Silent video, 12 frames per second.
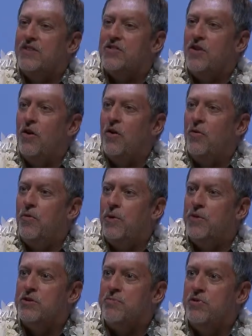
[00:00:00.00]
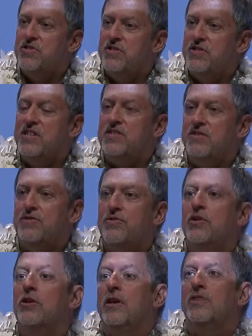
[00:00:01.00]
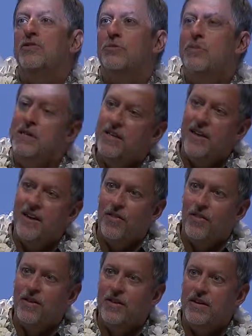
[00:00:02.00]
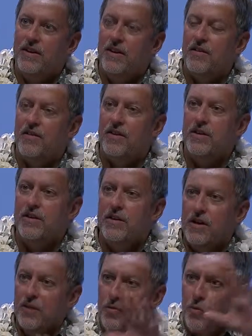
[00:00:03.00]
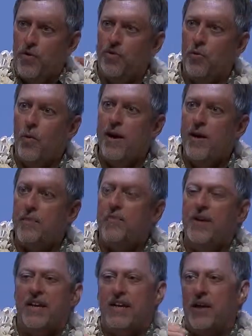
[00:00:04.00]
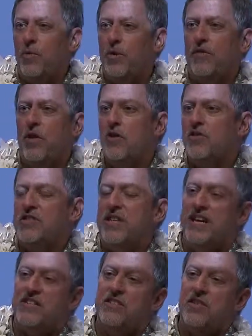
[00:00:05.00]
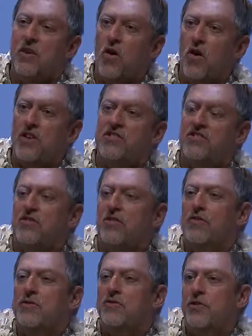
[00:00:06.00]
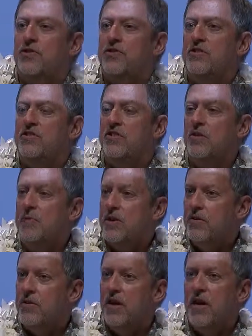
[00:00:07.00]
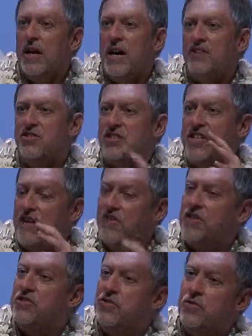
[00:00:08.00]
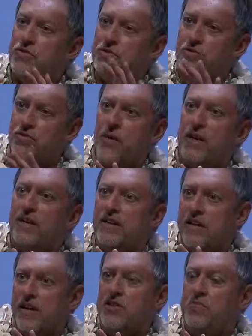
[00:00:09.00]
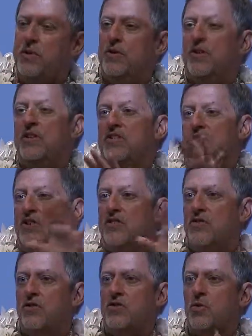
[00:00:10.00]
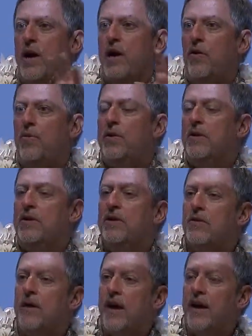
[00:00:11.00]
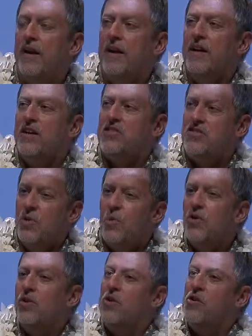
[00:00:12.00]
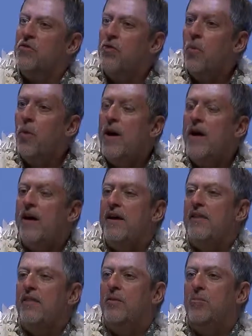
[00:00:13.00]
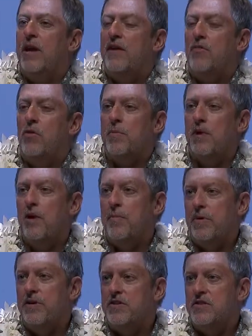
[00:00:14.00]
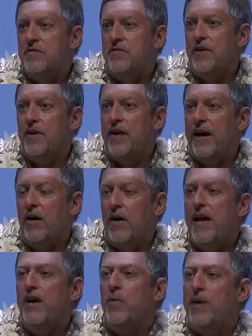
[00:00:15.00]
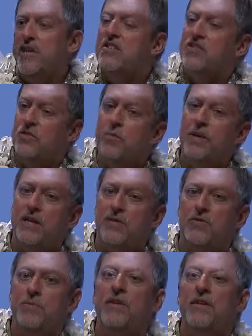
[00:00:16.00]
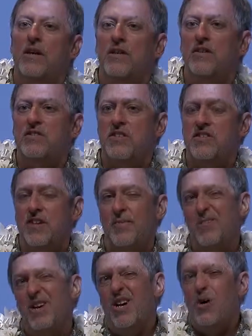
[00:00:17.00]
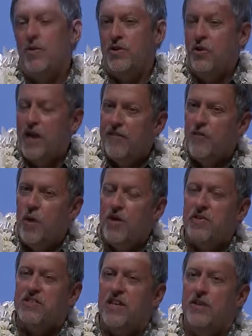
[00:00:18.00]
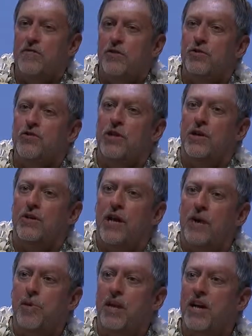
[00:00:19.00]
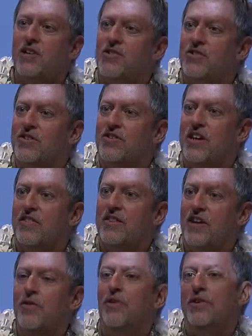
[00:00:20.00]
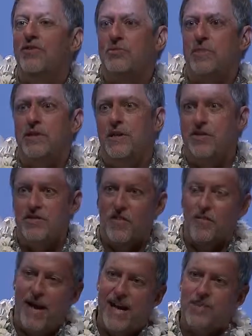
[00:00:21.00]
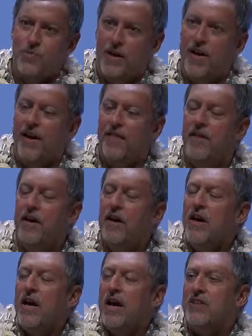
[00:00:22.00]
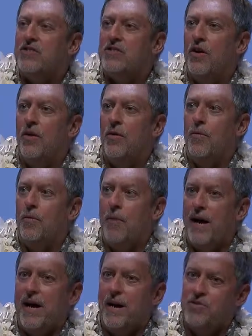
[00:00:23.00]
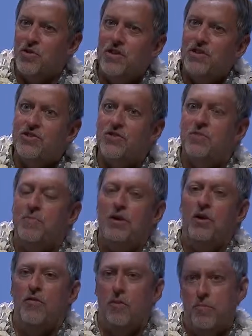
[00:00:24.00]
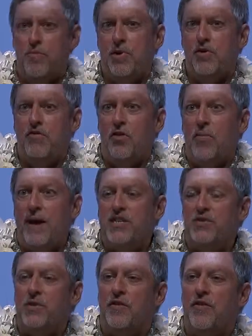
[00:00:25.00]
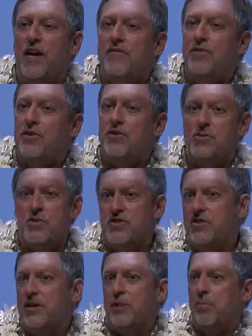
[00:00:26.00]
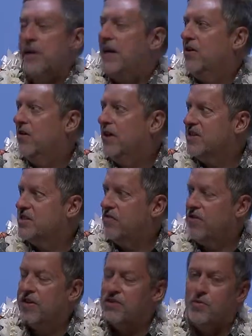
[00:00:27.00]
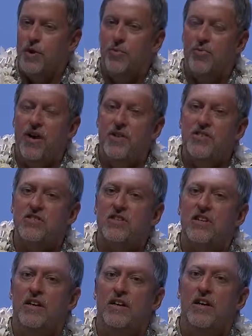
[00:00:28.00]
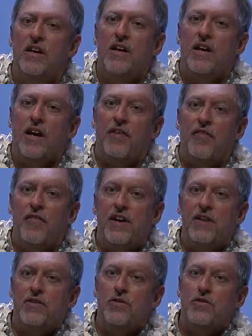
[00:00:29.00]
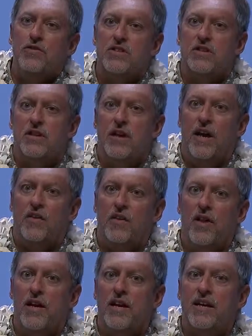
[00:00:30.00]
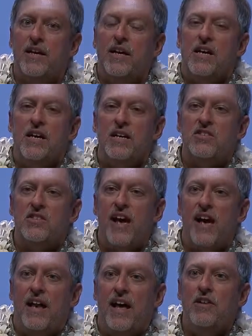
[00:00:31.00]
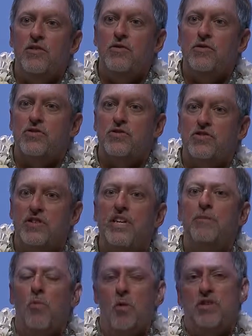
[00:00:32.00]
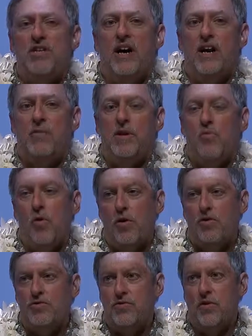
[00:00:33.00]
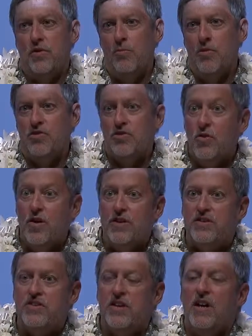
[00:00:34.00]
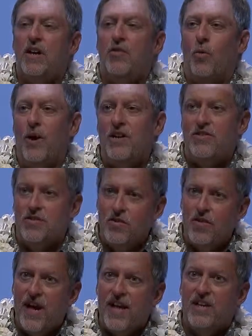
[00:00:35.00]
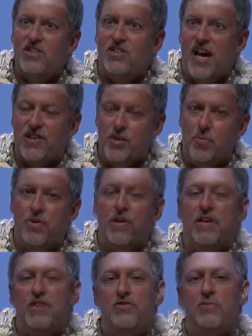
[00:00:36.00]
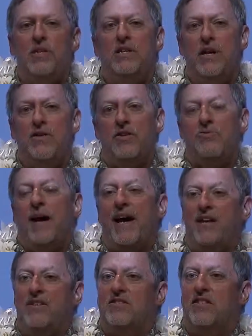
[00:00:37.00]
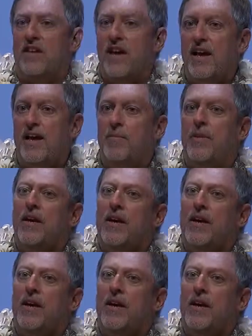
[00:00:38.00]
So we were supposed to disintermediate with the web, get rid of all those nasty costs, all those frictions in the middle, and just have this user-directed experience into this wide-open internet. Somewhere along the way, the platform companies figured out, hey, we can still be intermediaries, except we don't have quite the same fiduciary obligations that the other intermediaries of the past would have. And so my observation has been, particularly over the past 3 to 5 years, and we're seeing it play out in lots of things around privacy and fake news and the like, is that end users need more autonomy, more control, and more choice. The way to do that is to actually bring intermediaries back into the game.